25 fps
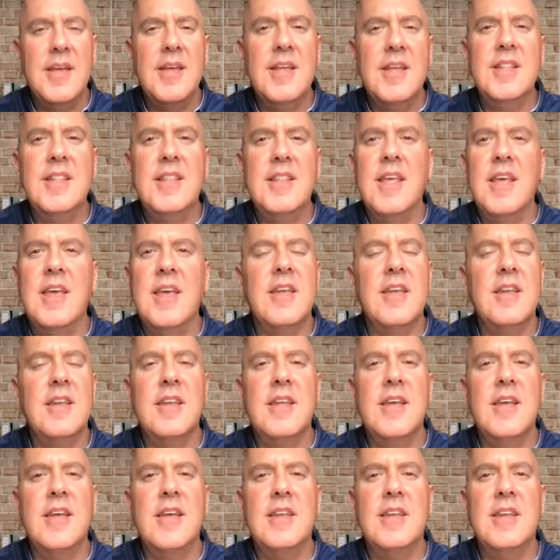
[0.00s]

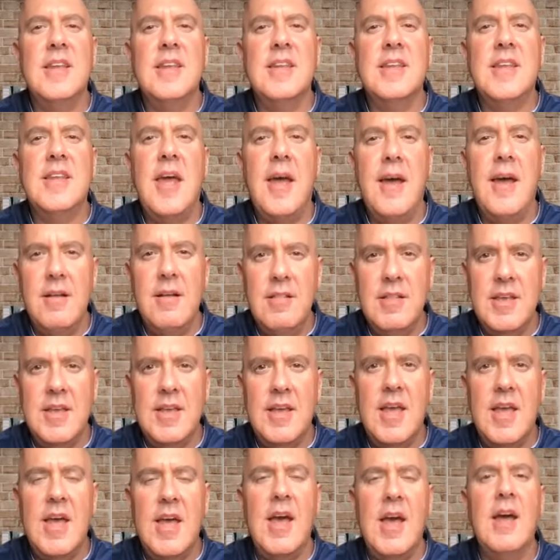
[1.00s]
in
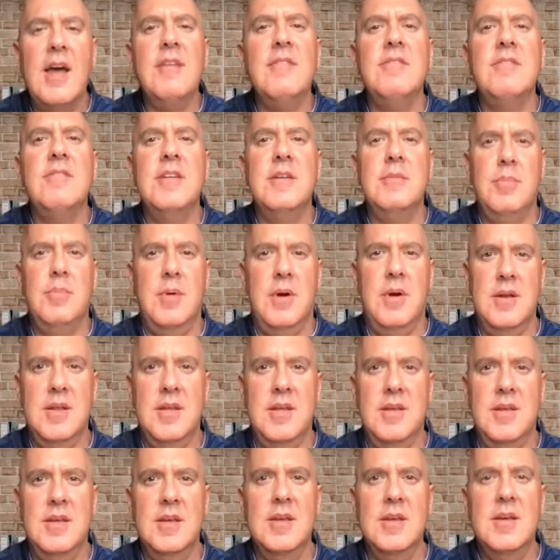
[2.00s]
telling
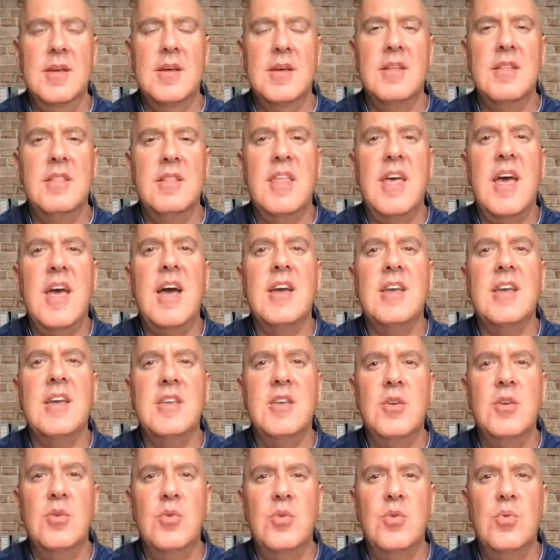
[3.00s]
everybody that
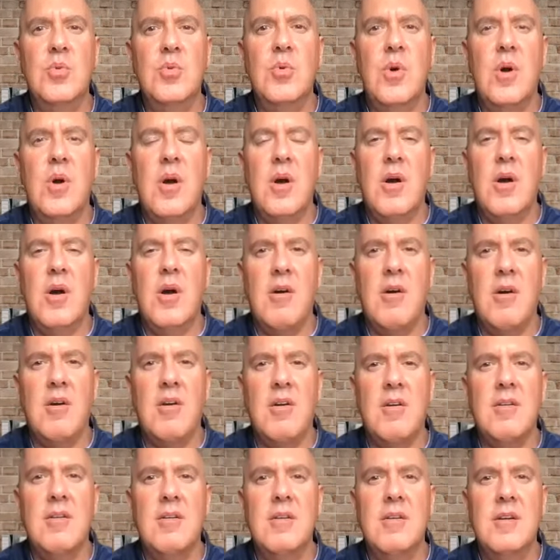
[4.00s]
you
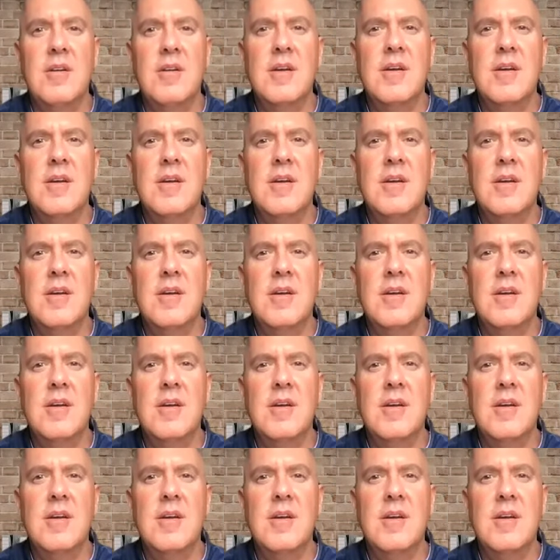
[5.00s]
are